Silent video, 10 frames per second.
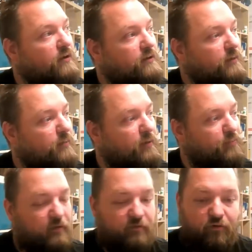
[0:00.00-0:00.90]
there might
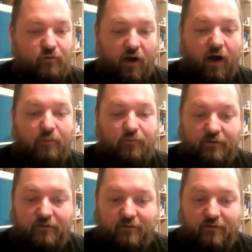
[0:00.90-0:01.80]
be a few
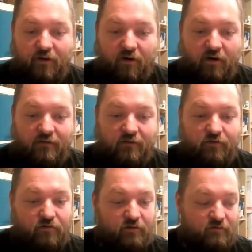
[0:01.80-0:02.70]
options on the
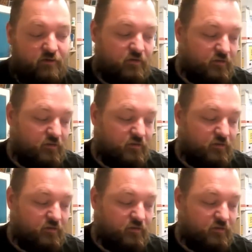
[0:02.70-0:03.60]
server
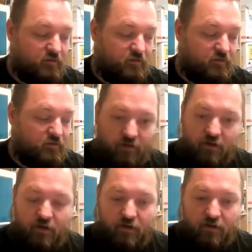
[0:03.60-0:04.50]
uh, with
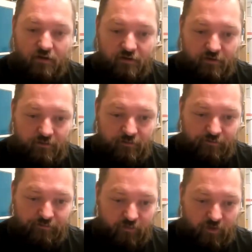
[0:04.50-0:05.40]

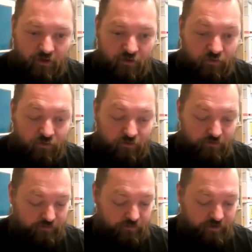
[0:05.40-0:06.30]
um, a
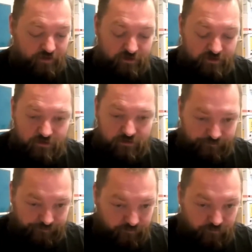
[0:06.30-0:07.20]
Google technician
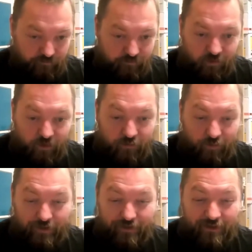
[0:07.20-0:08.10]

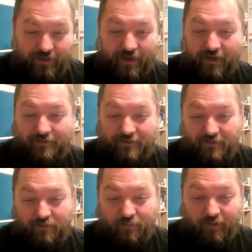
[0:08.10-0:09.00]
where they can
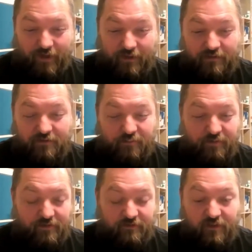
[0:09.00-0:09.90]
actually weight it
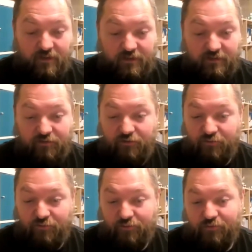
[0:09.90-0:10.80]
specifically
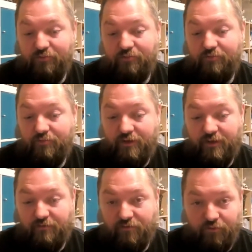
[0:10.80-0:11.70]
to
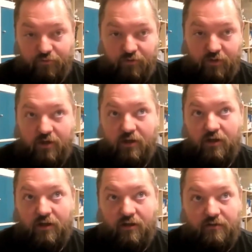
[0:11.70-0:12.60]
give you
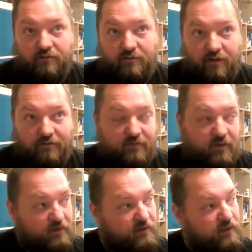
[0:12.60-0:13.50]
stuff
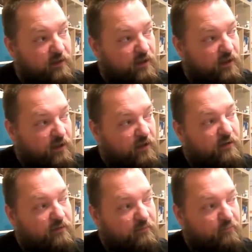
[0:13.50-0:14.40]
that
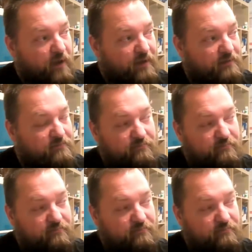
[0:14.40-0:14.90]
might